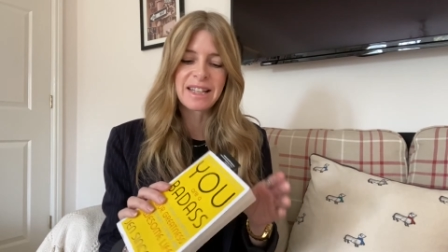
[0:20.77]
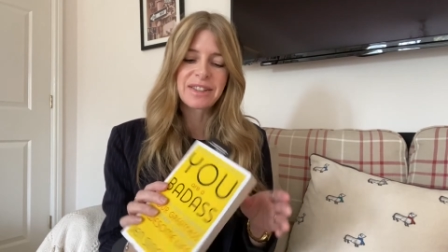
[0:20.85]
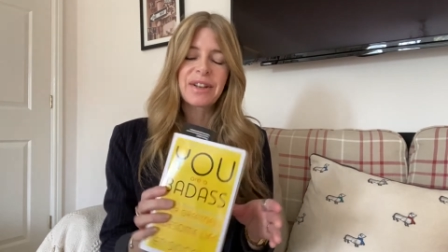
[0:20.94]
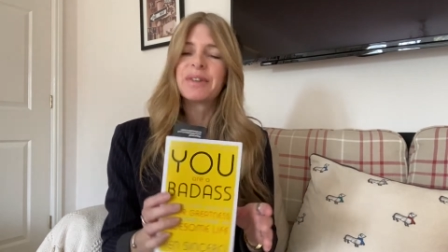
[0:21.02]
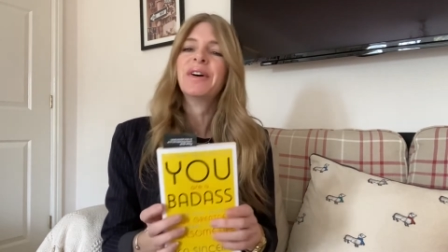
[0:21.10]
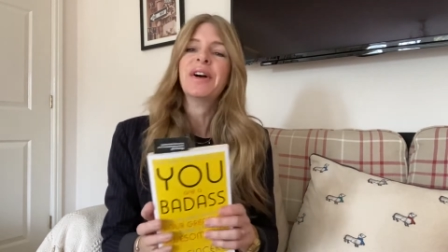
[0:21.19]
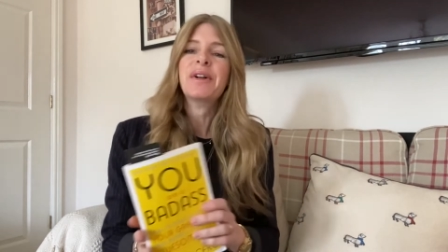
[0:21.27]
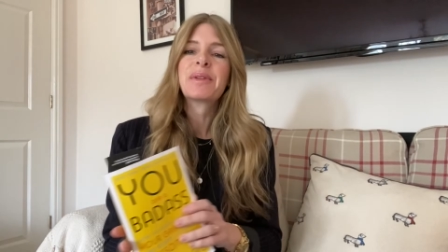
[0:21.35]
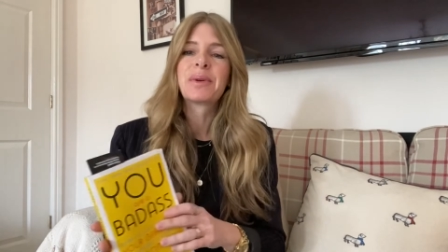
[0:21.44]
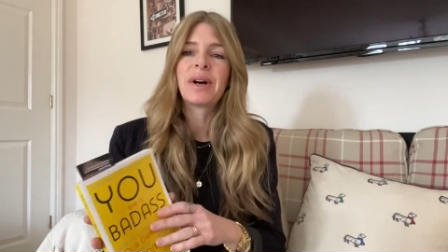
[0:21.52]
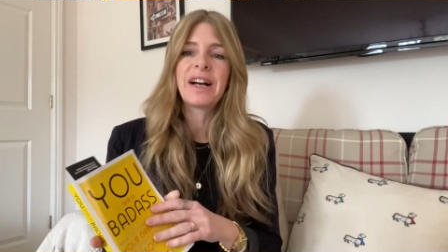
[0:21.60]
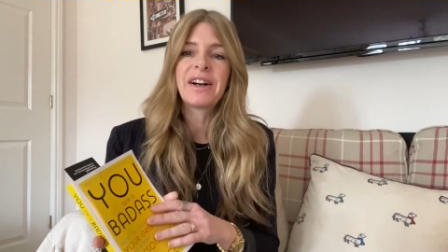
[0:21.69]
So
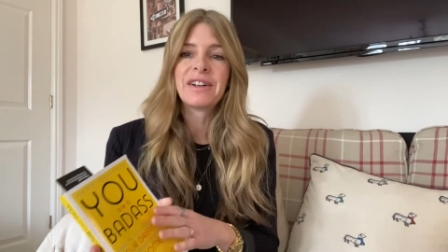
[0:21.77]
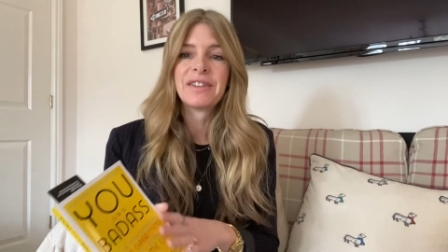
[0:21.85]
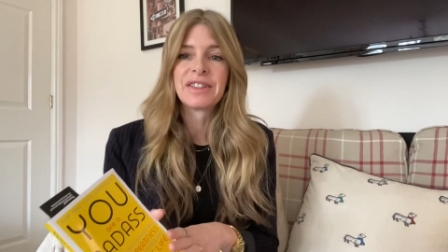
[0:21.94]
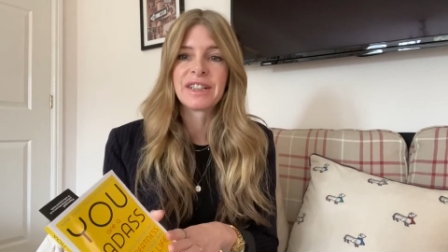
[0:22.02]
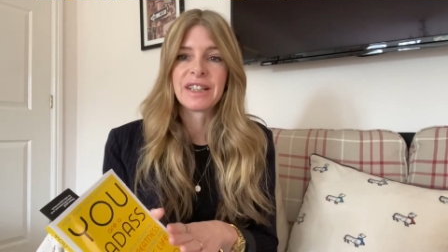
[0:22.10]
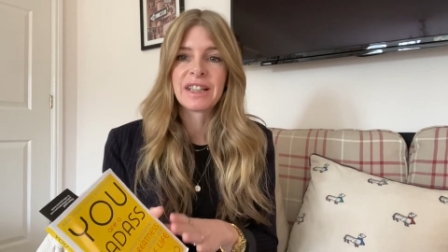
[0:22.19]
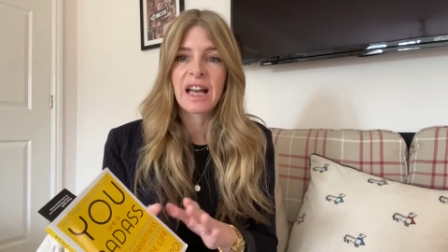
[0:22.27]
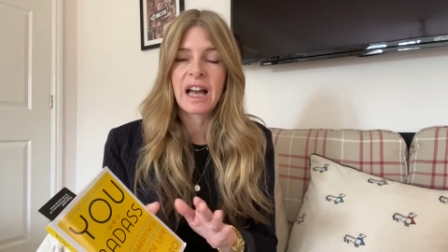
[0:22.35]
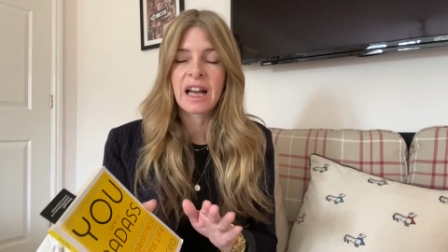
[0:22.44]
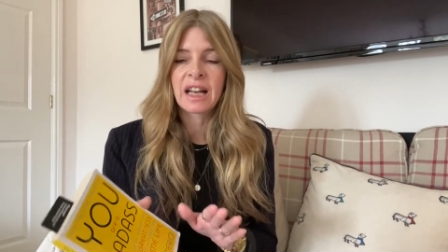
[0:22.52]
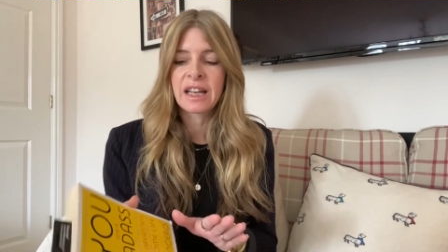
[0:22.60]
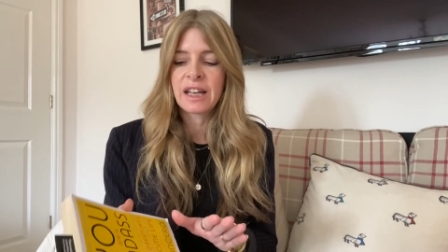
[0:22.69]
quite often
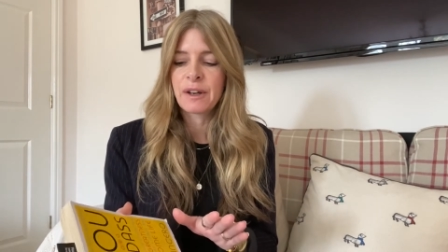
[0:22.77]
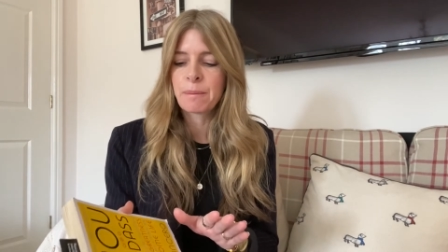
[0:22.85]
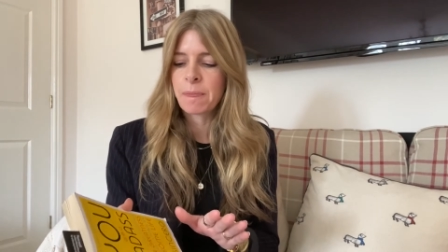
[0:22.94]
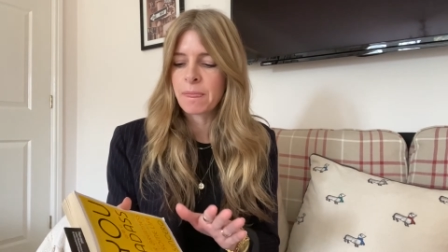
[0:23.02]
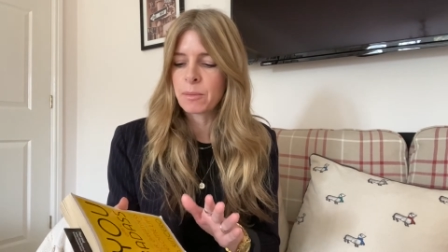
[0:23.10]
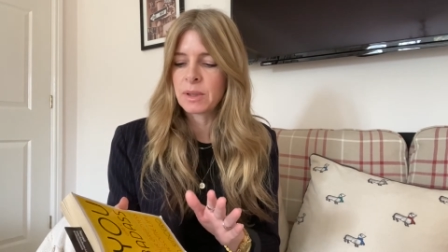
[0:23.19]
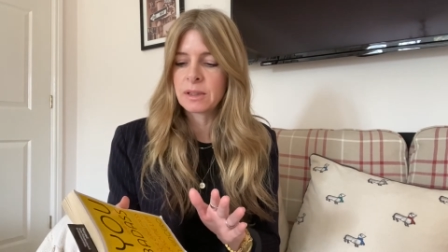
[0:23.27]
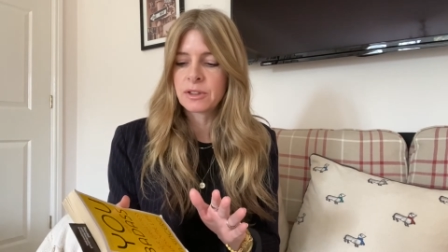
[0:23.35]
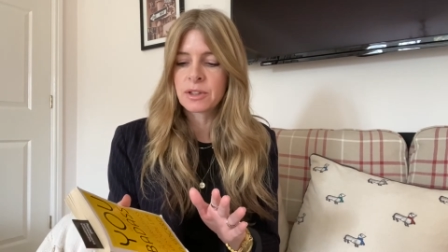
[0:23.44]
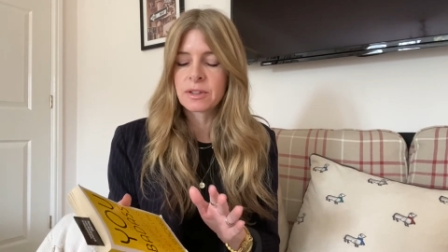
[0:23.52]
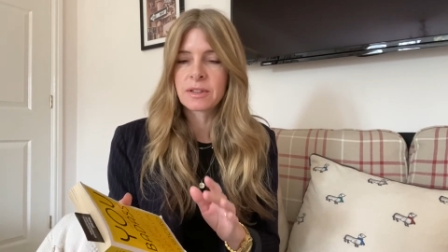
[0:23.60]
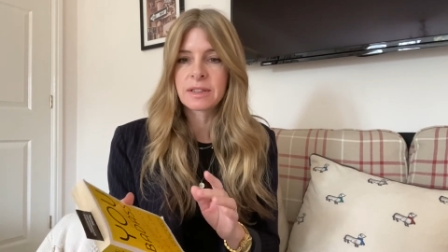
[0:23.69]
I will
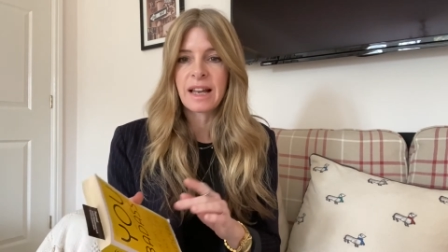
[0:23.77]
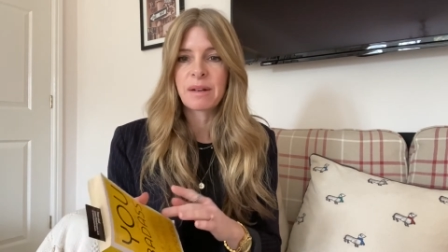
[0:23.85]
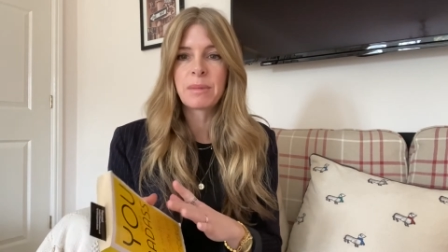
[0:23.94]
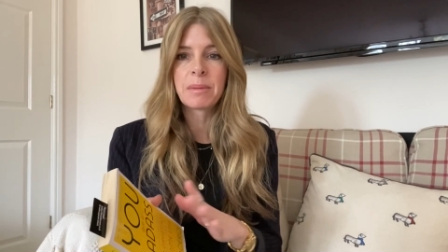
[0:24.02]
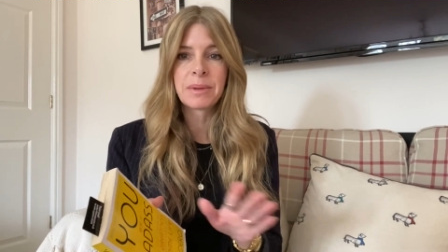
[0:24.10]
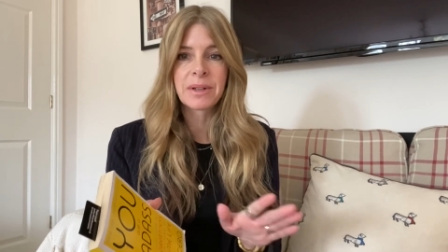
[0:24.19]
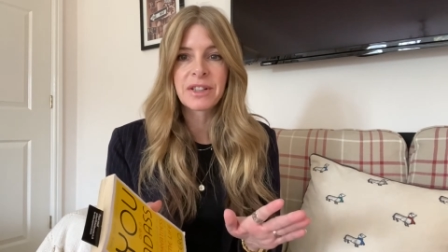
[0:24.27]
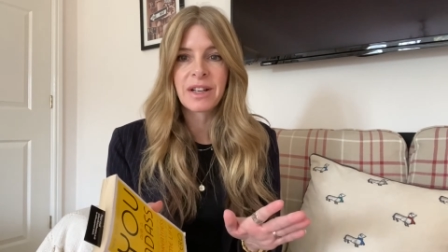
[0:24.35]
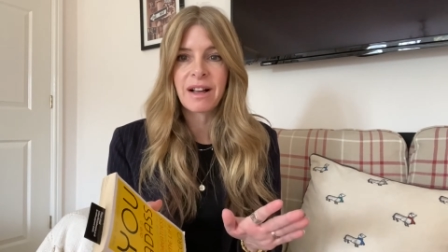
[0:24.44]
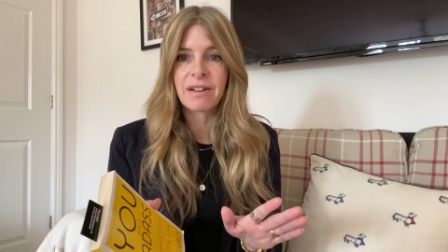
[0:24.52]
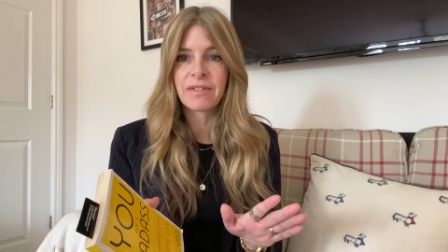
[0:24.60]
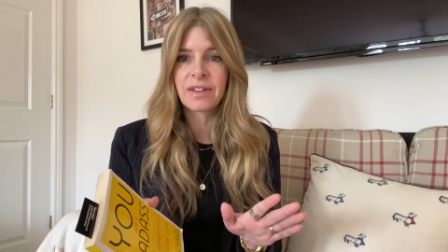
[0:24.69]
just scan my
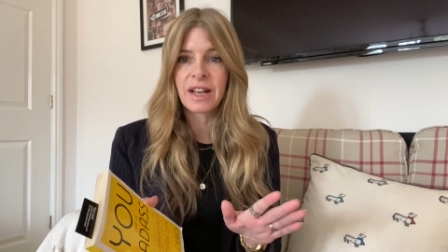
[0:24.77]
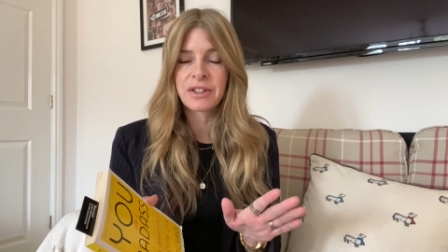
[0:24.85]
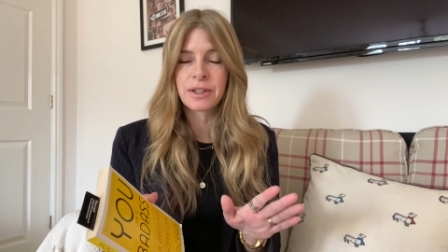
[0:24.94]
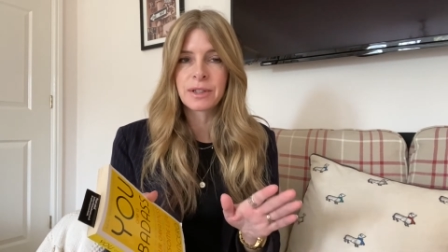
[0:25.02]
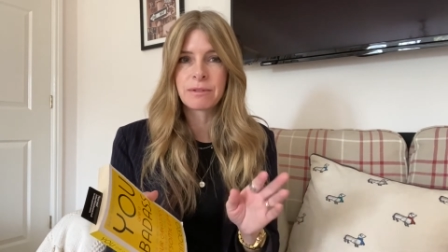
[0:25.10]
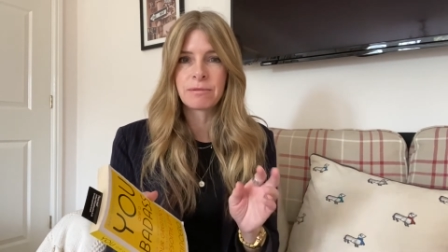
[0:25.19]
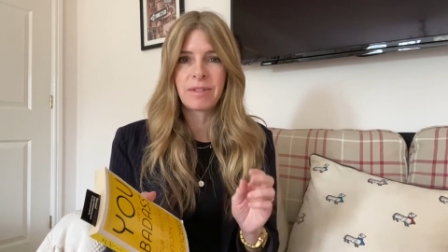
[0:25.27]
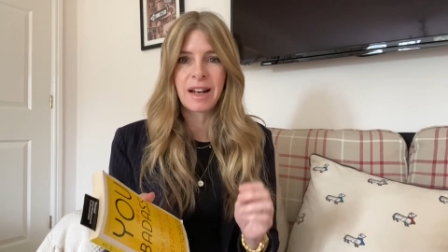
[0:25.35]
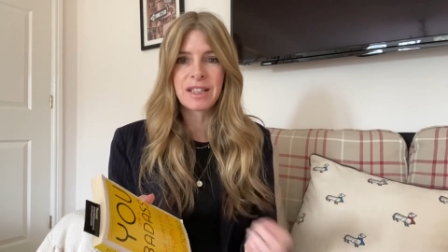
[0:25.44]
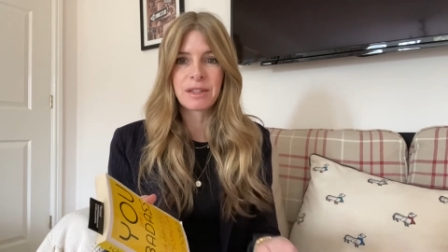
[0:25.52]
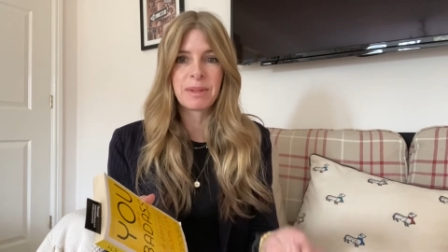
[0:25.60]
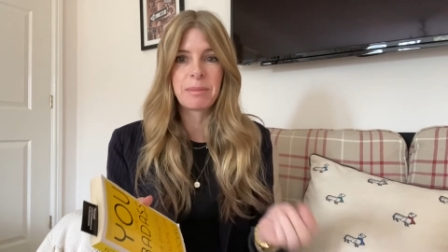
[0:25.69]
bookshelf and I just
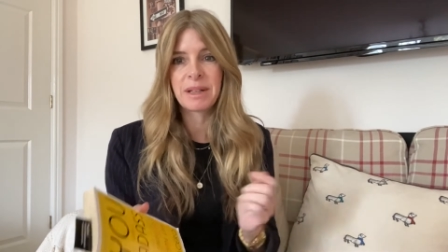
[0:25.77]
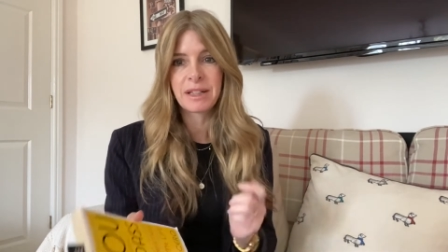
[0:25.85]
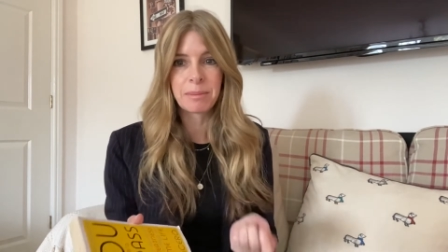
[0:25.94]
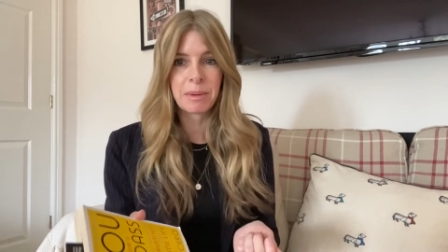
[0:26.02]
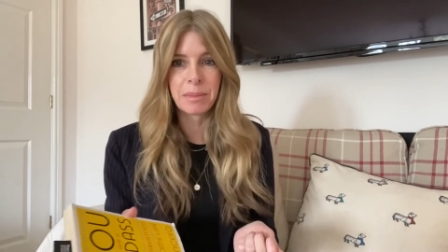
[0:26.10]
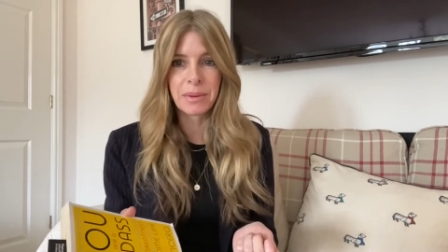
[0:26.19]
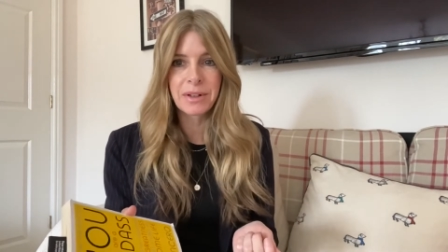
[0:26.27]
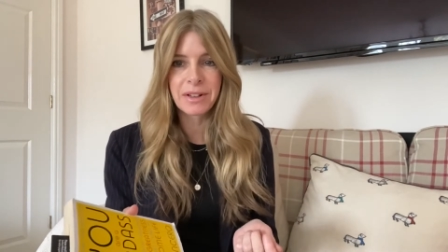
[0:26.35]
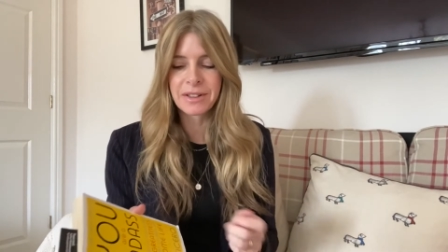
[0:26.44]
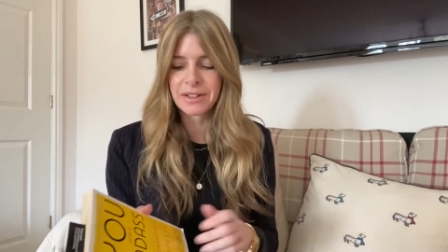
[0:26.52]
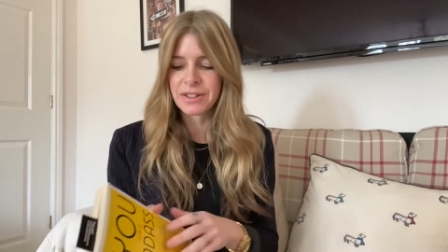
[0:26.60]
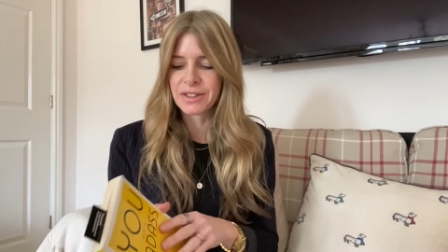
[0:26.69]
randomly pick up a book
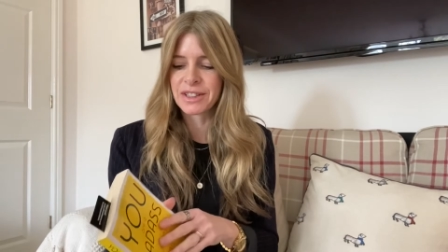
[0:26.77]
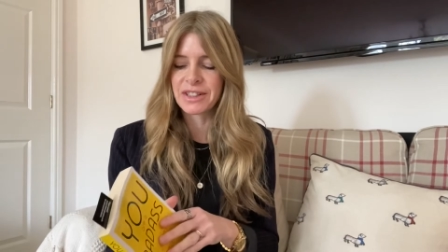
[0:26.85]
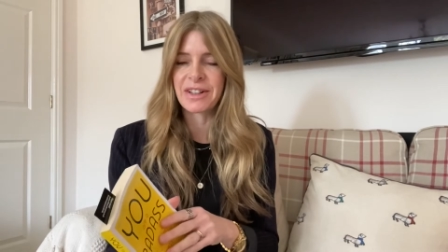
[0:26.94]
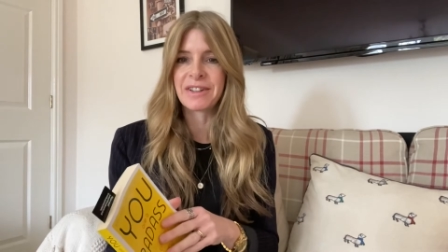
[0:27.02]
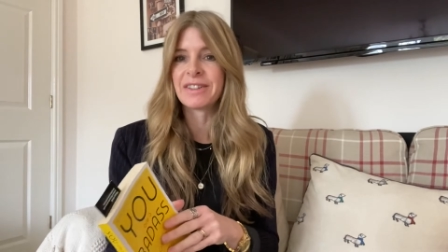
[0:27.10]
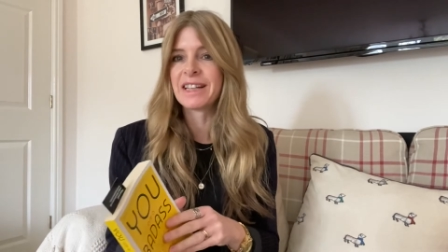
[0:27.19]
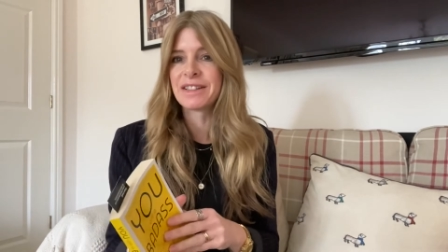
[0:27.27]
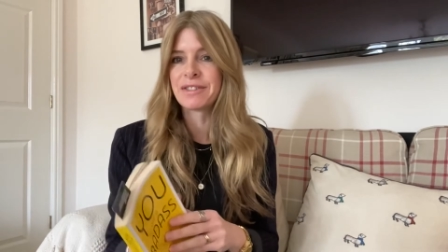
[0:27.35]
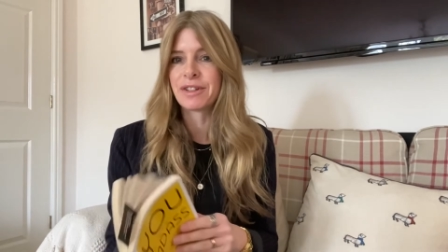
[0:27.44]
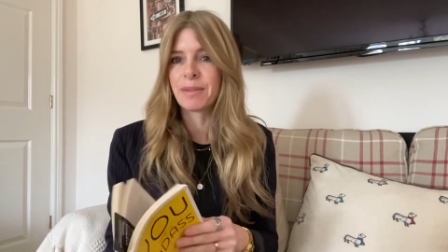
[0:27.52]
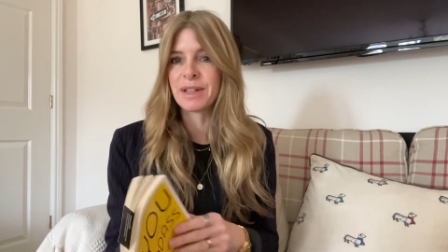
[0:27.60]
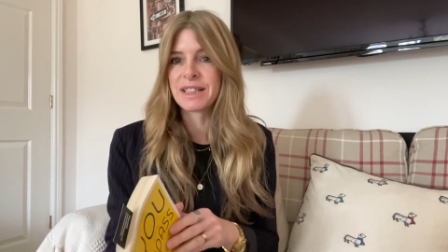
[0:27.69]
and just start reading
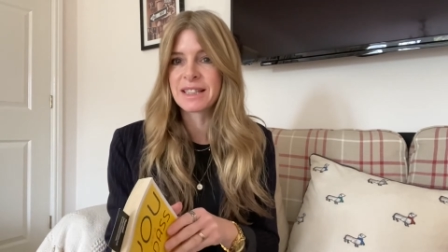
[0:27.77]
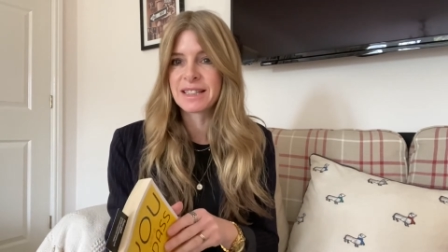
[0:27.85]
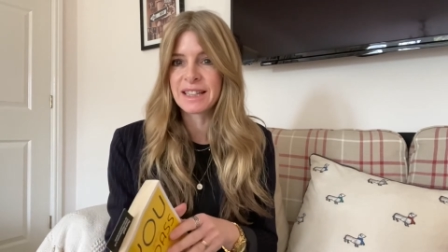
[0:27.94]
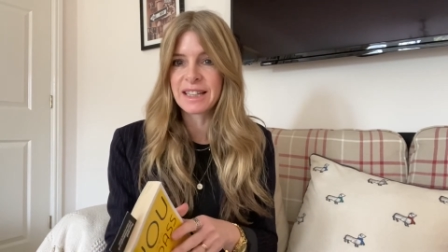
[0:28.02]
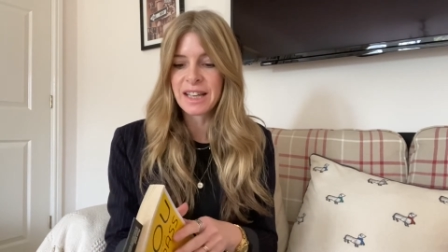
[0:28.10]
from it to see,